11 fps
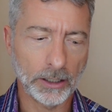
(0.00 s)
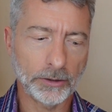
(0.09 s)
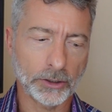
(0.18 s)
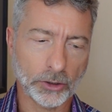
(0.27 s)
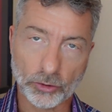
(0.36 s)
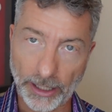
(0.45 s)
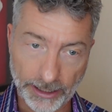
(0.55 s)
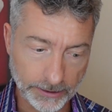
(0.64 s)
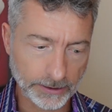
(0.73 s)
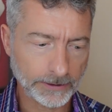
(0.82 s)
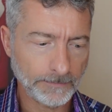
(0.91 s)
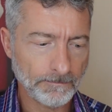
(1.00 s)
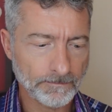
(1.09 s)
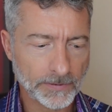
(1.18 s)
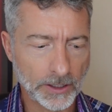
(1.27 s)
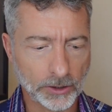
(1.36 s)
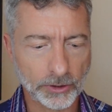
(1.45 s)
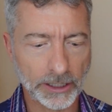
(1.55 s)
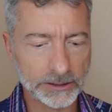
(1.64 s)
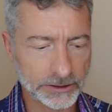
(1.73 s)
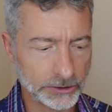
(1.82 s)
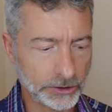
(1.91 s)
the creditor, the
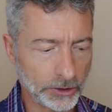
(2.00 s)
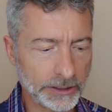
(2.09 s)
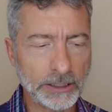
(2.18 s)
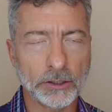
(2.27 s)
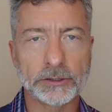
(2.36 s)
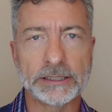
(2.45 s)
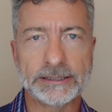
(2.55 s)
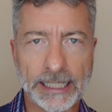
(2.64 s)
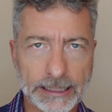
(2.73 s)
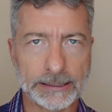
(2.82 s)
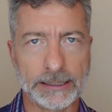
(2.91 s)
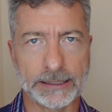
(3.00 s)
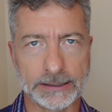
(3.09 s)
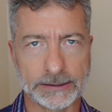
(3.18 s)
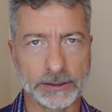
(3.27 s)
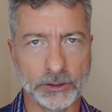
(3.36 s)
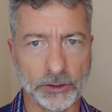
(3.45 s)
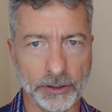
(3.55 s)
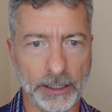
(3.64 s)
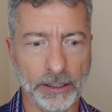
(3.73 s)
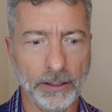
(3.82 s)
creditor's attorney, or the debt collector's attorney.